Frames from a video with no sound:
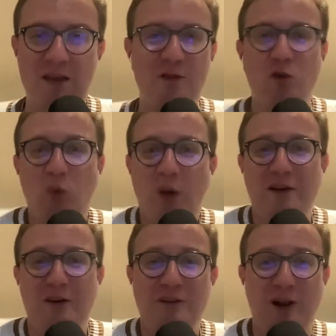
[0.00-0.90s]
The
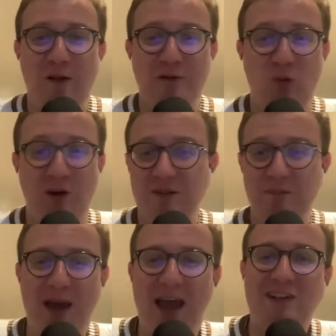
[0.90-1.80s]
winners aren't the ones
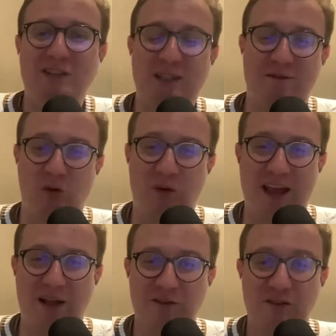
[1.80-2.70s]
bashing everyone else.